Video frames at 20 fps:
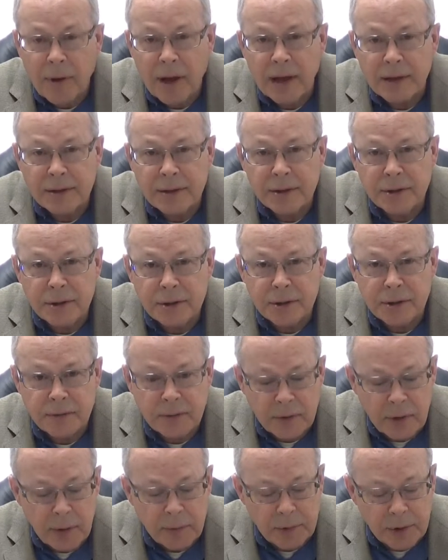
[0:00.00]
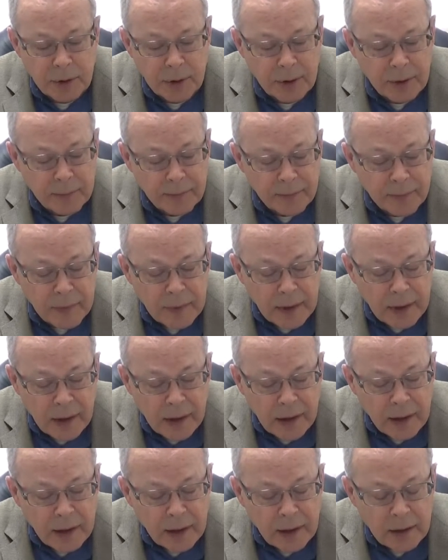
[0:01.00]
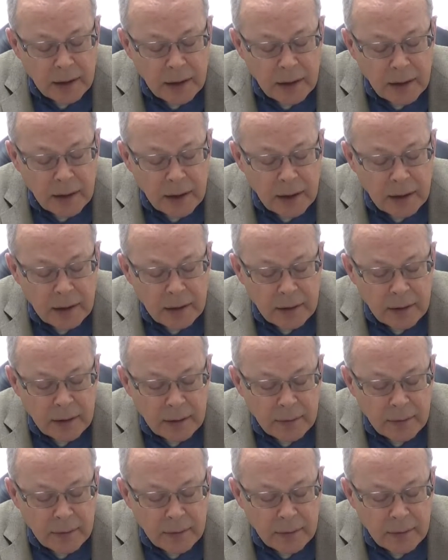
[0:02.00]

passages of Scripture. It, it,